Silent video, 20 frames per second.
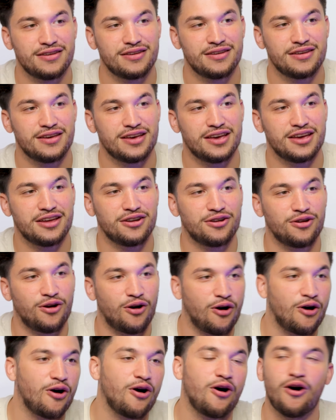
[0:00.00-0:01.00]
yeah, in easy.
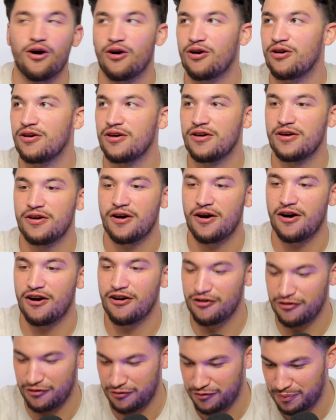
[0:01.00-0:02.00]
all
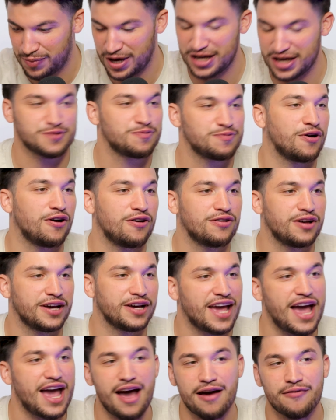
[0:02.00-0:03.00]
of baseball, like
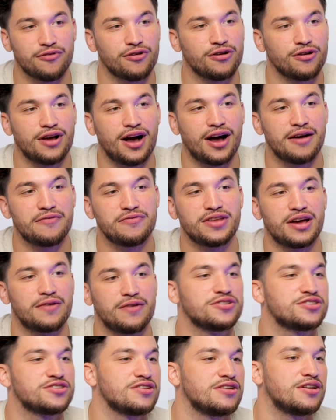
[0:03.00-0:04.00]
mm-hmm. ever. I've
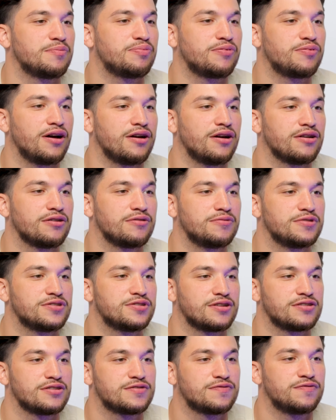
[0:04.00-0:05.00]
never seen a player with
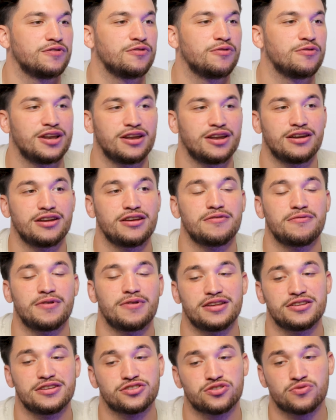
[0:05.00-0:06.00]
such fluidity when
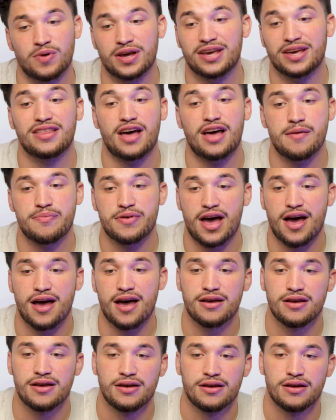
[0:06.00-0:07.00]
he's swinging
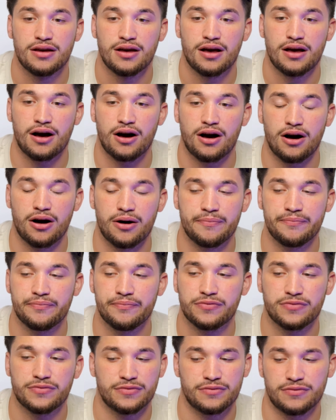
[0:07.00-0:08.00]
that. Um,
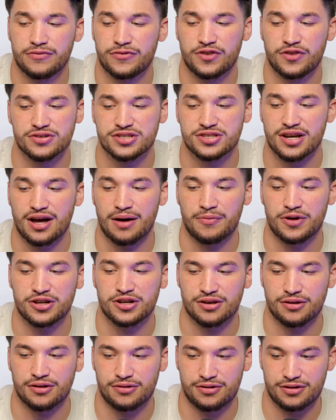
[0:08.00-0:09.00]
there's not much
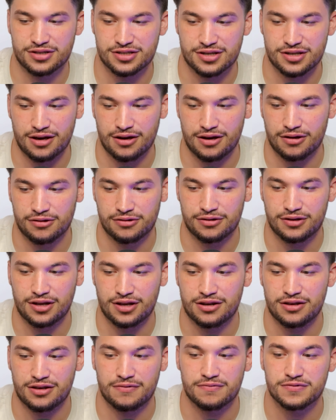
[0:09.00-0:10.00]
other to say other
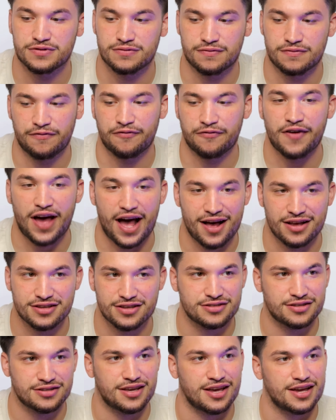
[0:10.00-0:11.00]
than he was
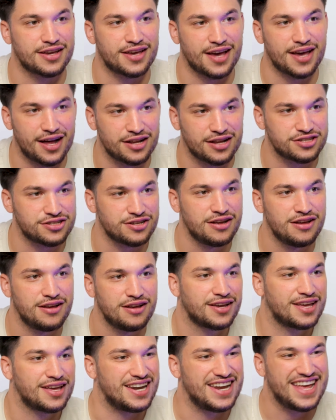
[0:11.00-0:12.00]
fast, can catch,
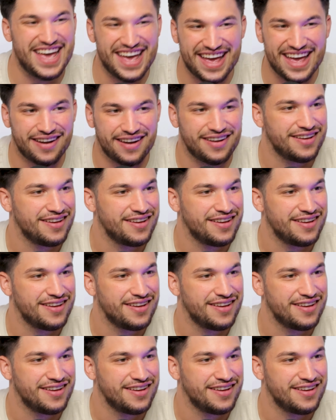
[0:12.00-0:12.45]
can hit